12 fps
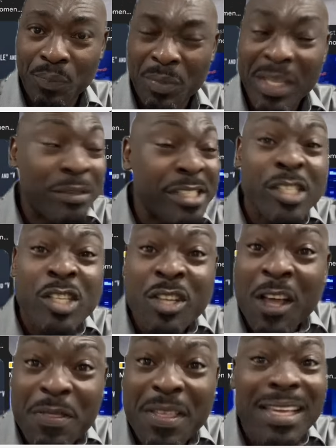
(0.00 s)
There is
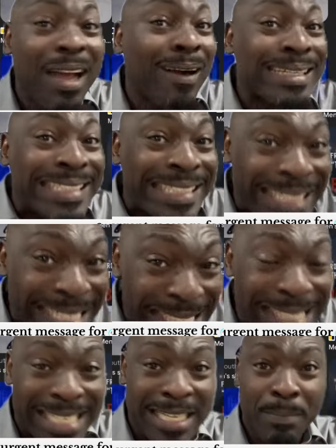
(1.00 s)
nothing
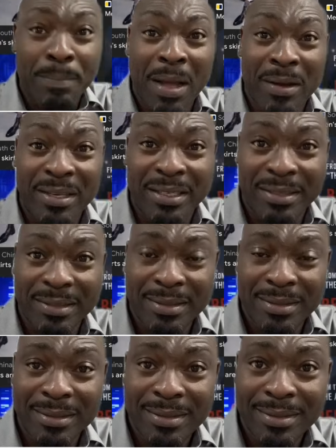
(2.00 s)
artistic about it.
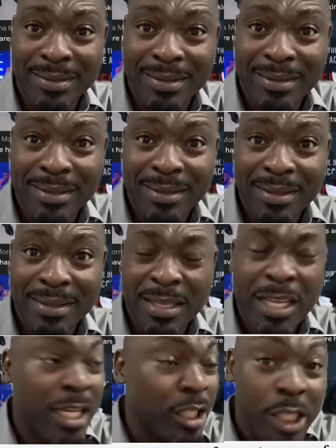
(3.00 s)

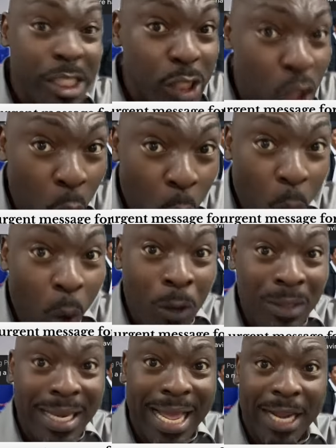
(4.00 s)
Just go
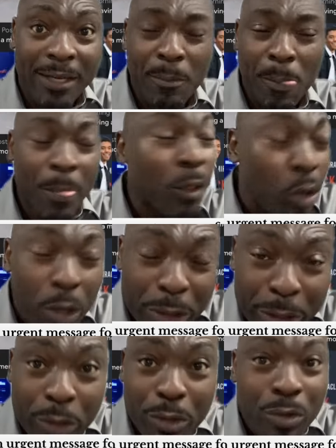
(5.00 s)
online, go to
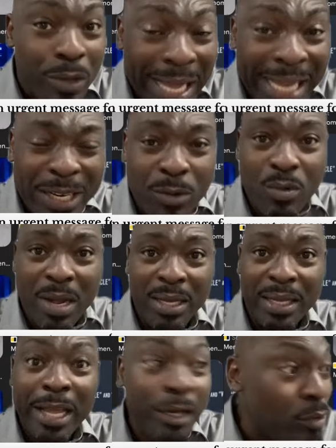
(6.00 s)
Google, anywhere,
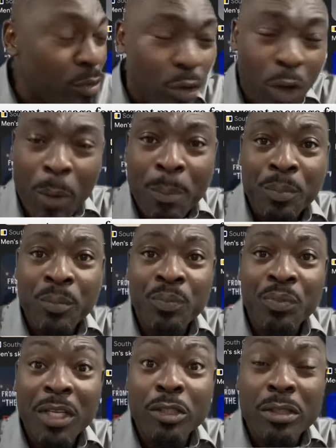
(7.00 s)
and look up
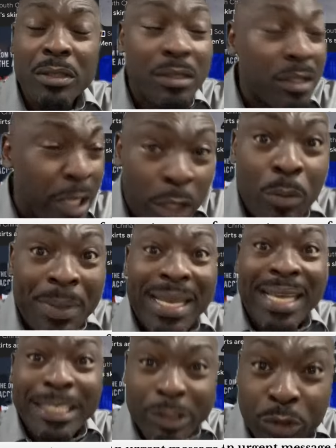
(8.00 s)

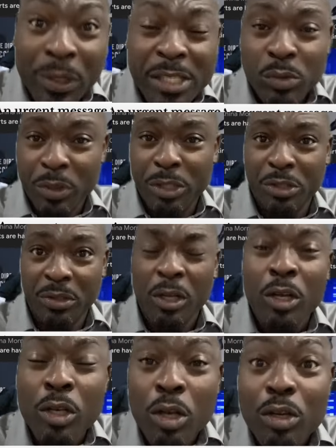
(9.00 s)
Illuminati dress ritual.
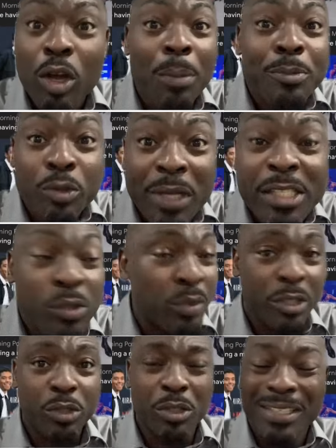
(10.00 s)
Look up dress
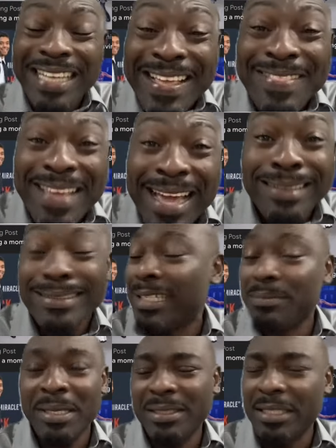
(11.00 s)
ritual in the
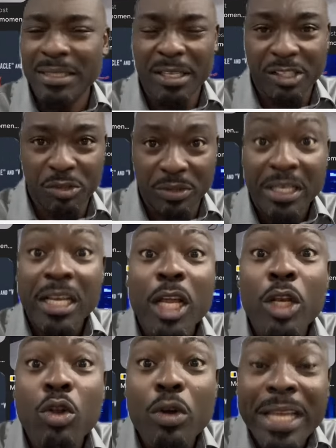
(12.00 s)
entertainment industry.
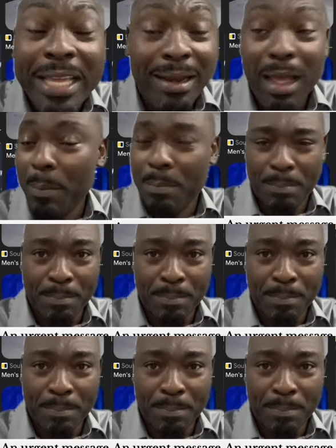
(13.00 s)
Look it up.